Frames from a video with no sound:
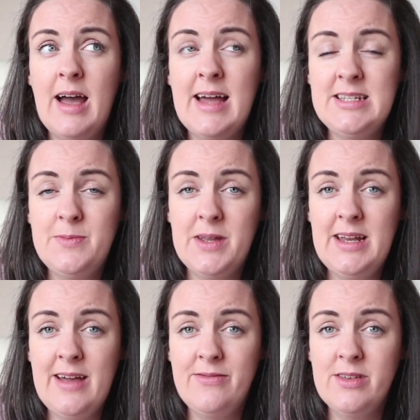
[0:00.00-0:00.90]
antibody
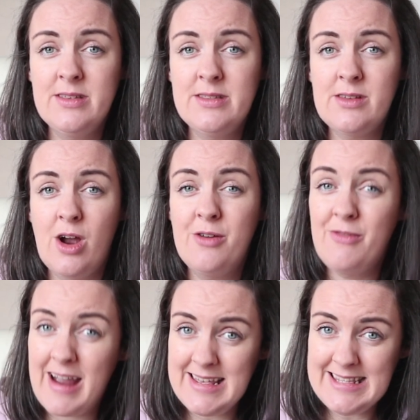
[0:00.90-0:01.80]
levels are
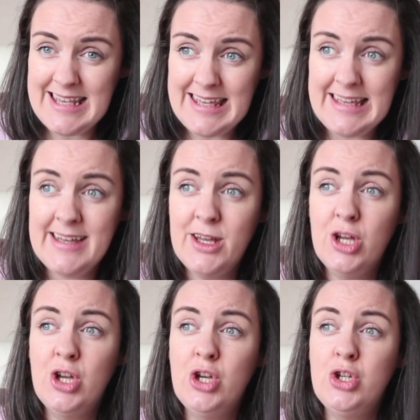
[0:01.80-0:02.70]
rising
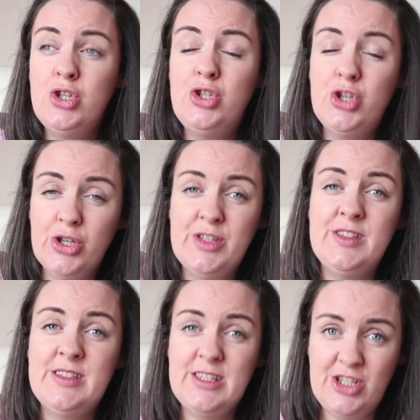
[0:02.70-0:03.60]
does
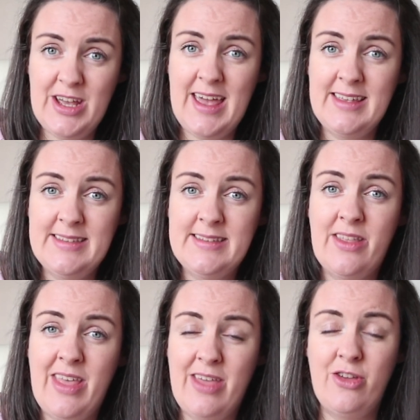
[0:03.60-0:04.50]
suggest
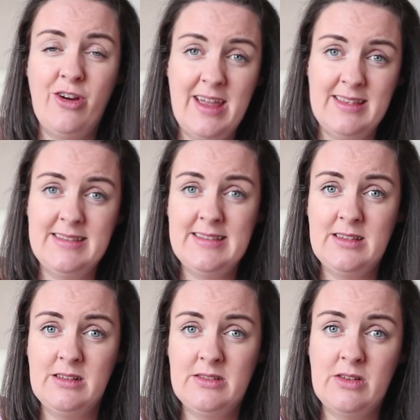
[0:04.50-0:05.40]
that there is
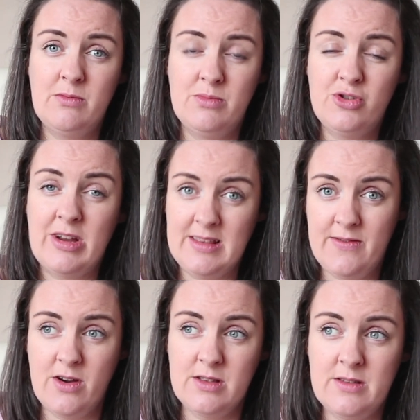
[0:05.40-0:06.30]
some
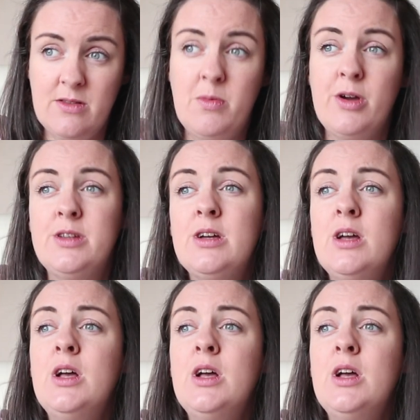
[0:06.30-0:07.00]
transference of the blood.